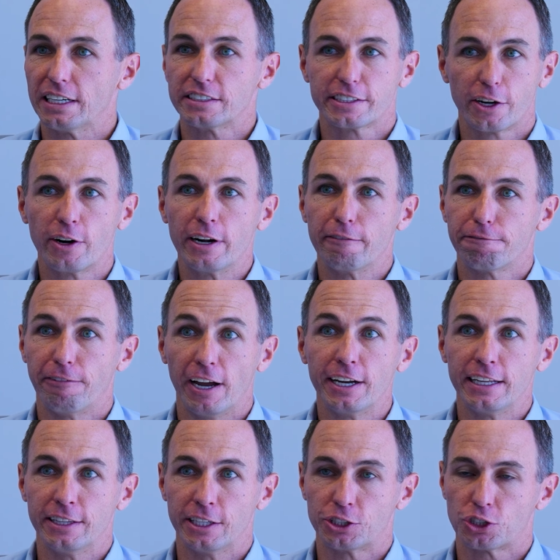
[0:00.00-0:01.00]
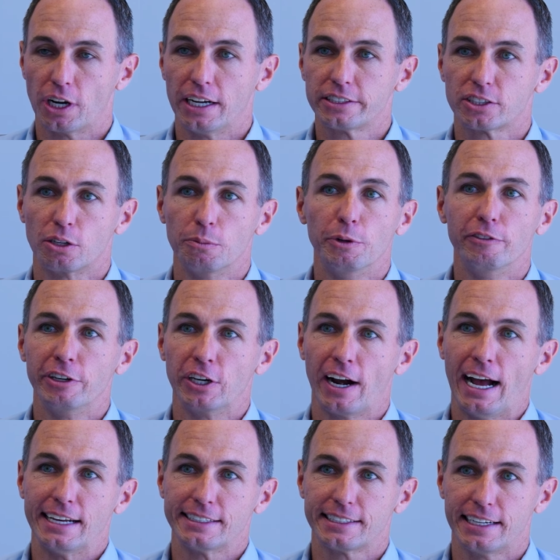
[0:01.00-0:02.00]
considering funding the trust or moving
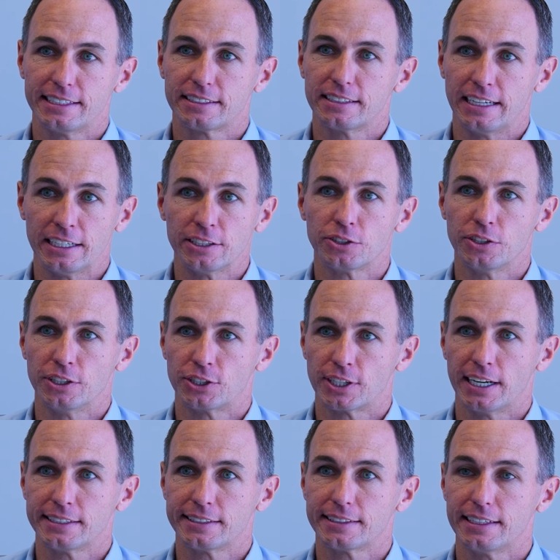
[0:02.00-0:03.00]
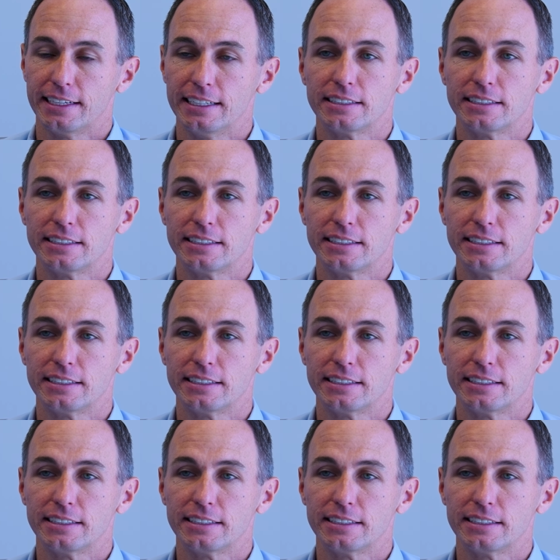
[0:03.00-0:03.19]
your assets into the trust,